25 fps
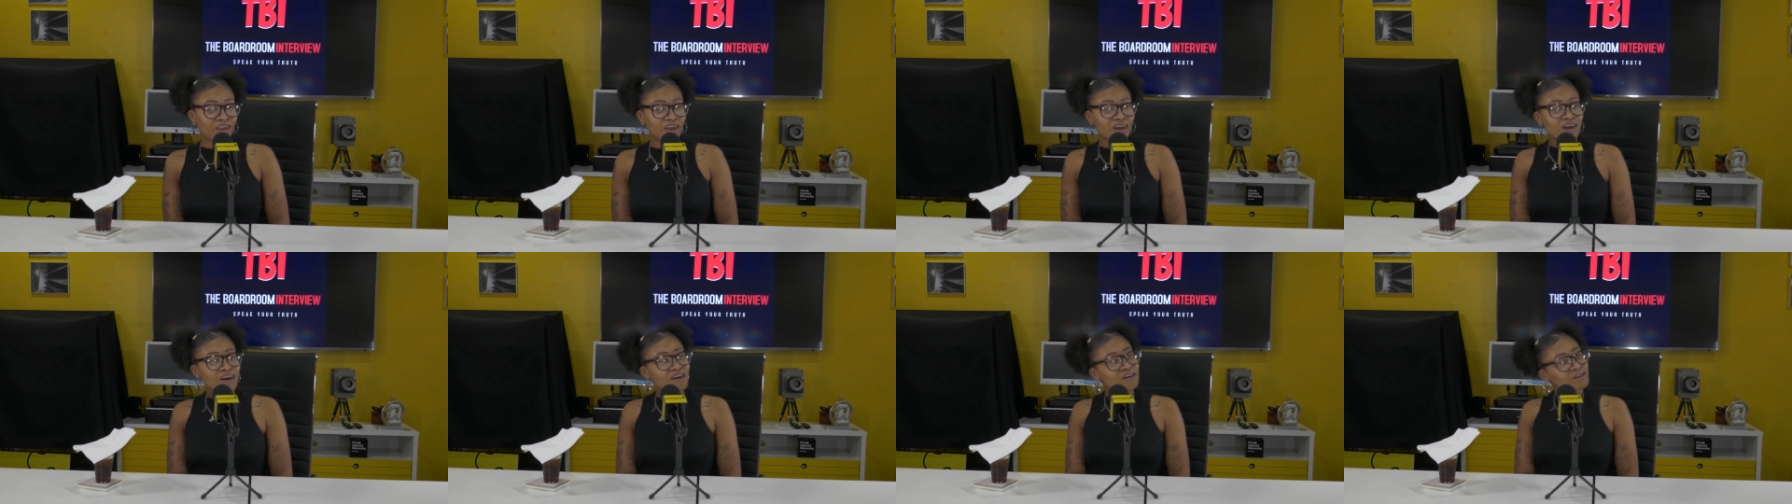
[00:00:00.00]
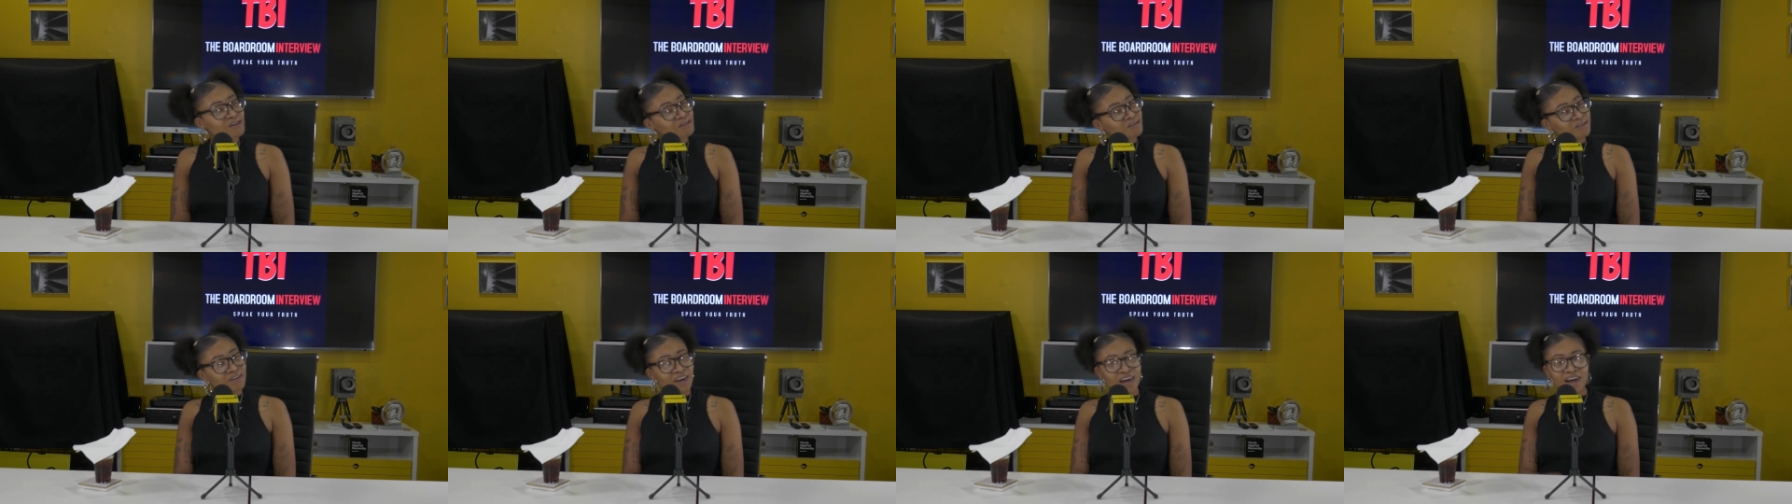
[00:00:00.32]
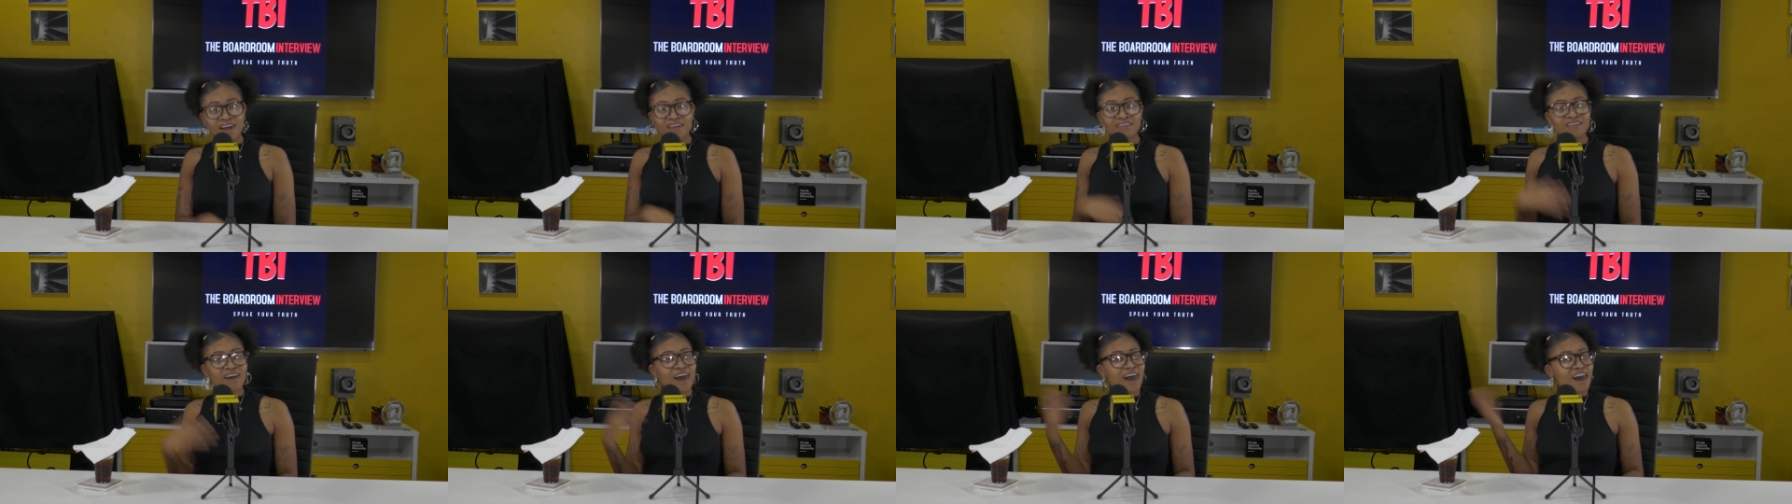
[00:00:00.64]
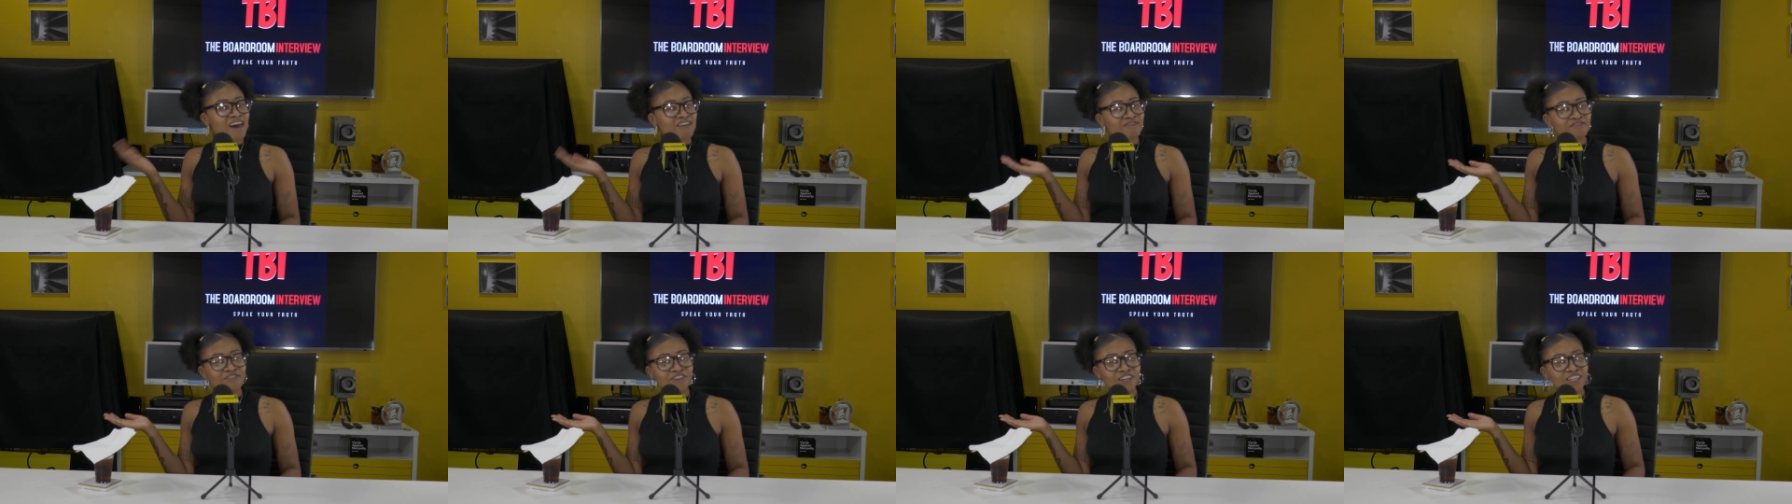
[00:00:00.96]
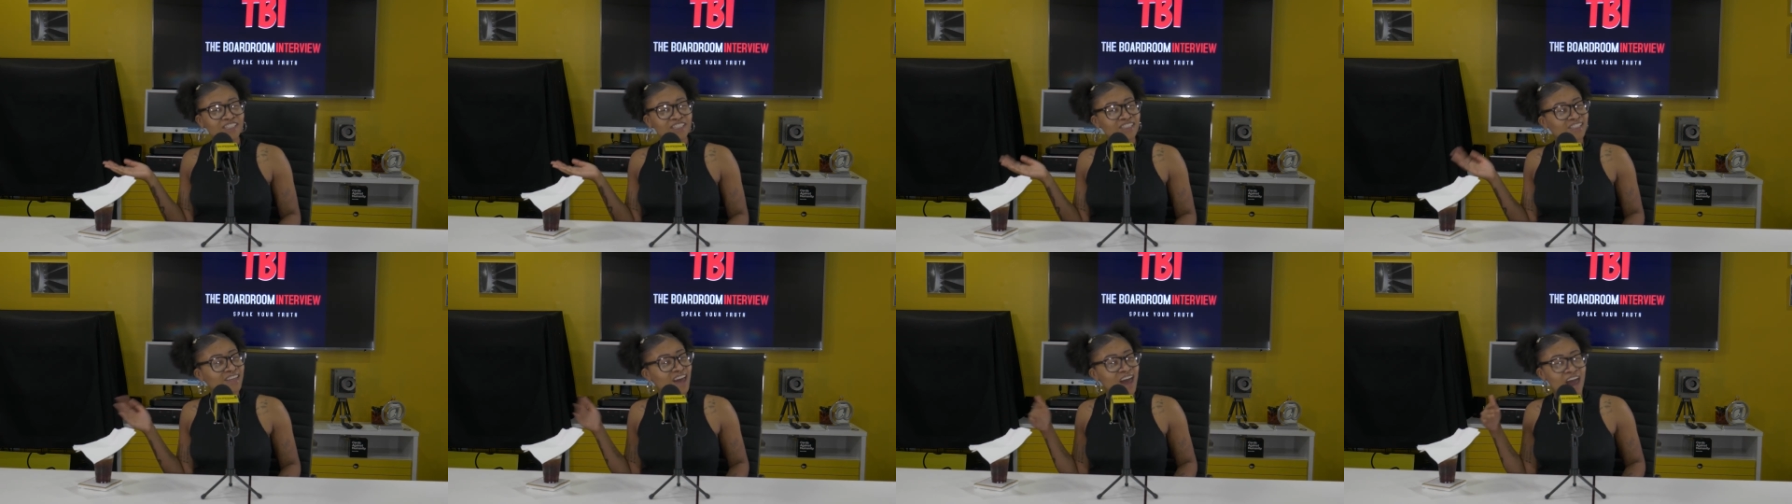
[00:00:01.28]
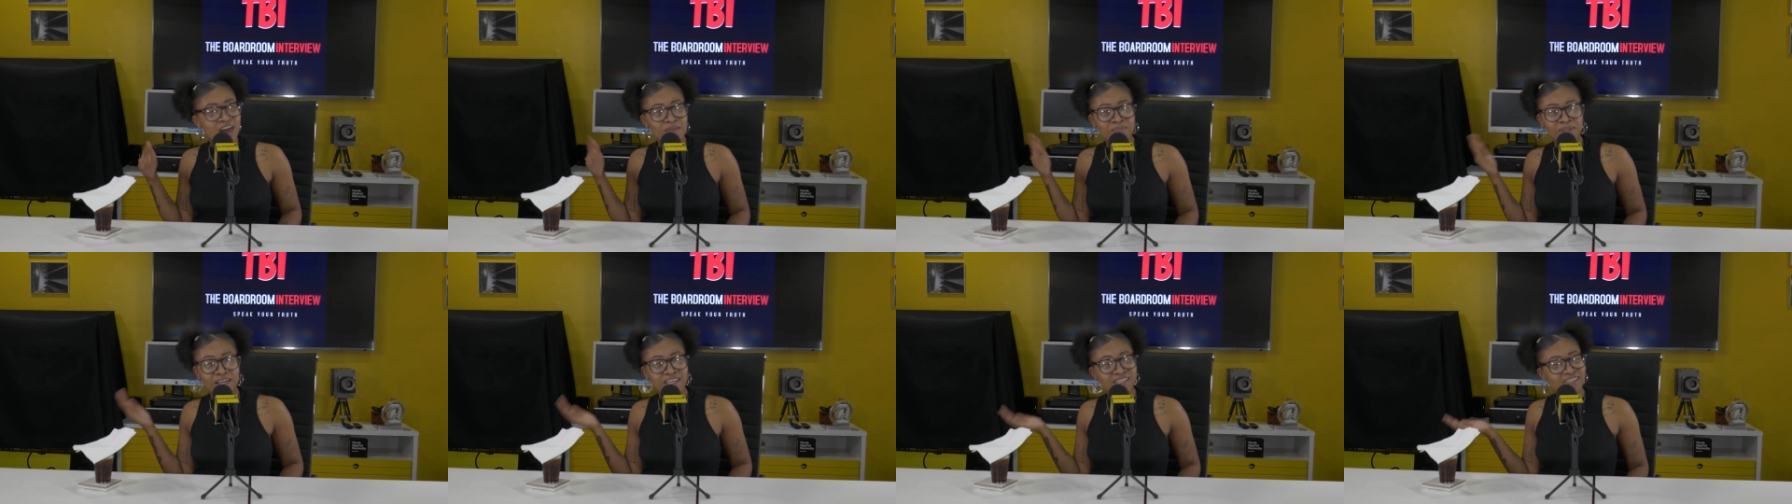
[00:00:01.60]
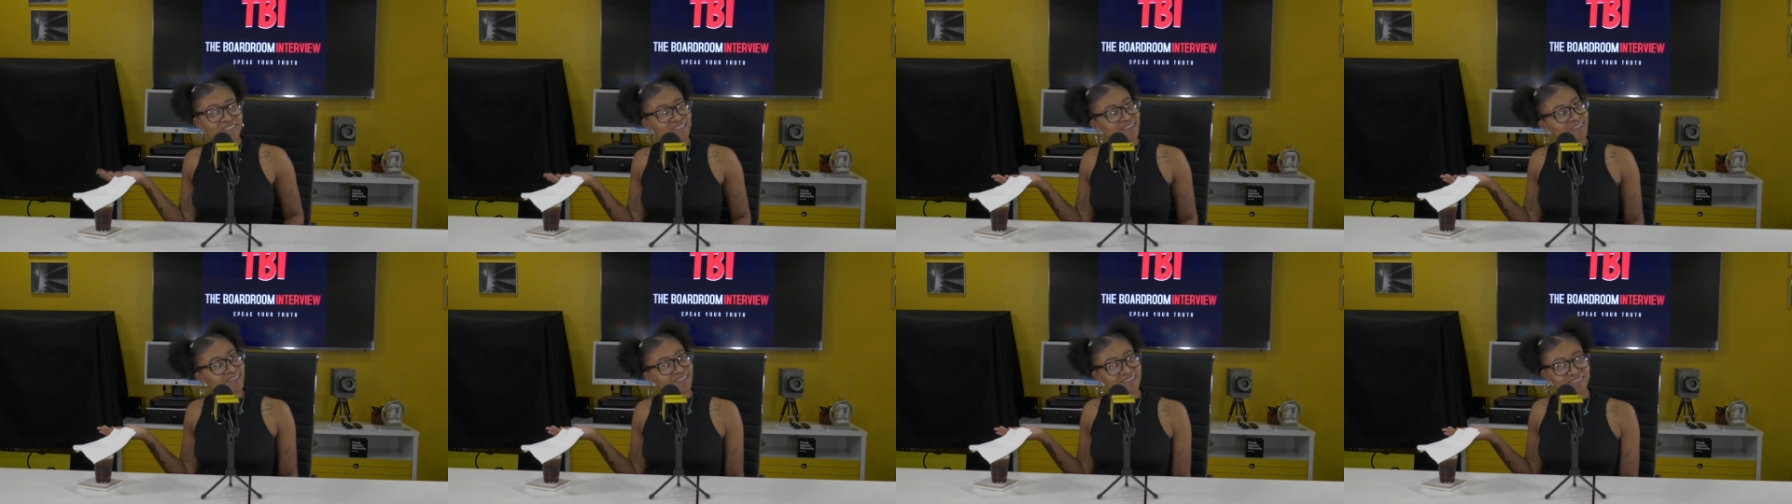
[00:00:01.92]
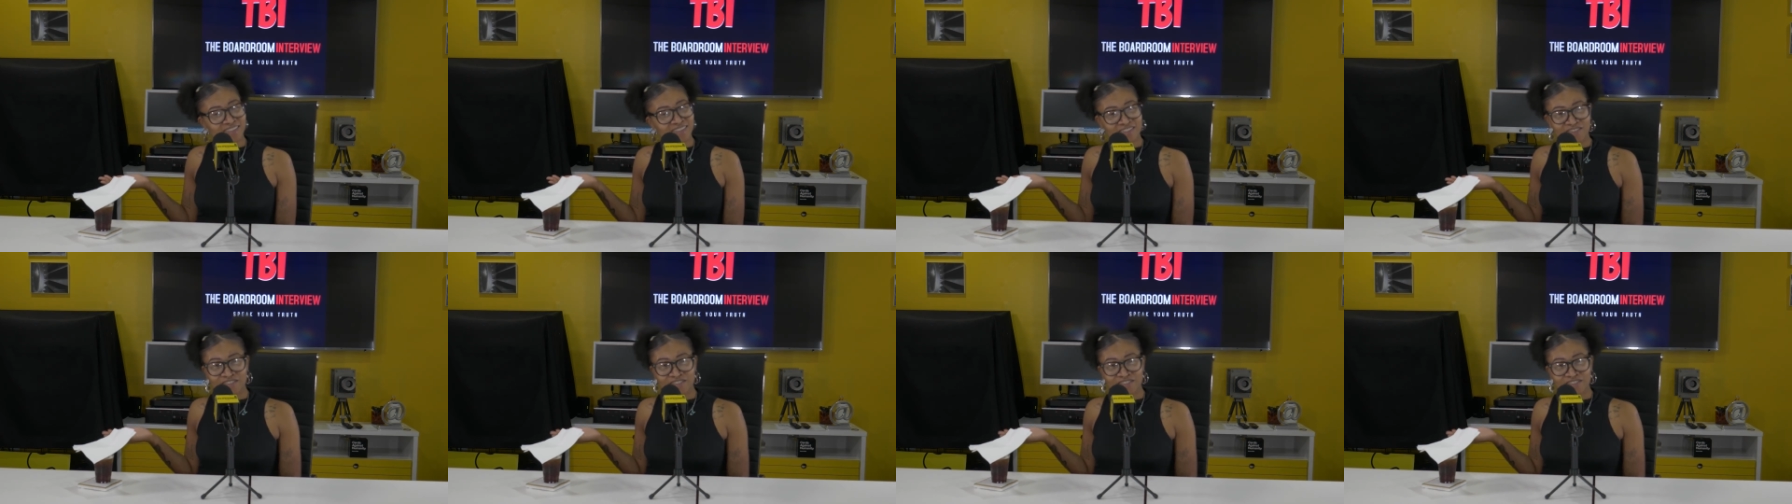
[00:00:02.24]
Oh, I, I have friends in high places,